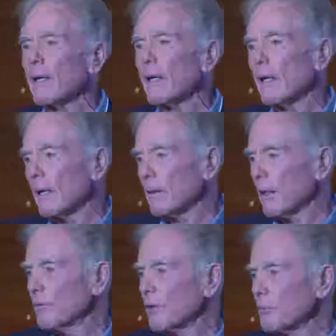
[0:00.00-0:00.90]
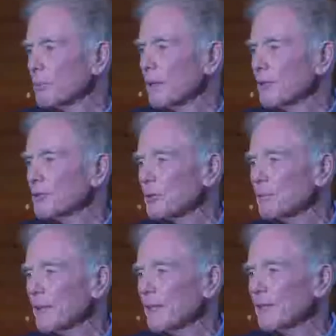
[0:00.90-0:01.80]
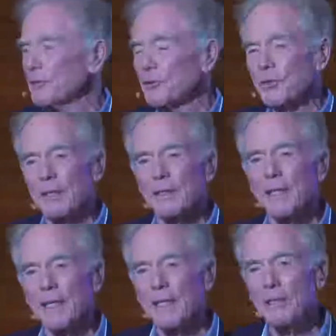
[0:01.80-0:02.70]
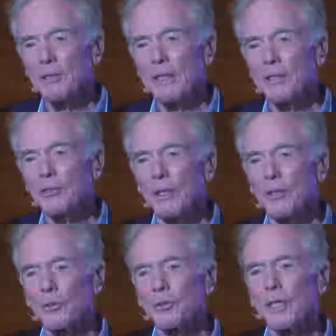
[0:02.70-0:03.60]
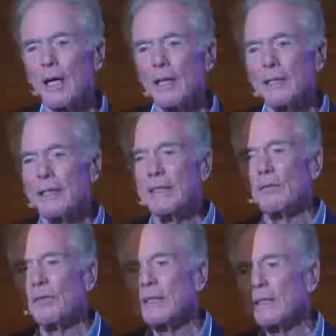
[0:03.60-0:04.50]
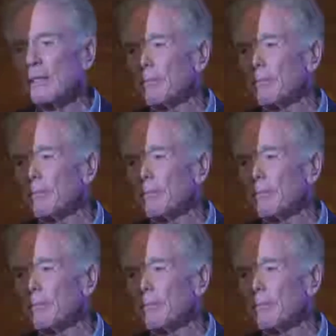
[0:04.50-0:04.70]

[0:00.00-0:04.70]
uh I'm very pleased to be his uh, kind of East Coast colleague and thinking